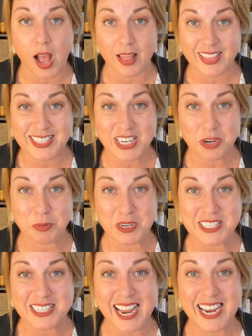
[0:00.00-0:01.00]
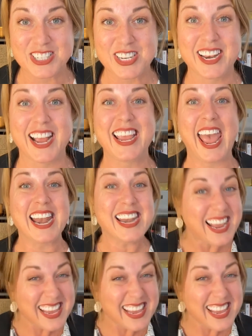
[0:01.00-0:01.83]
listing presentation. Again,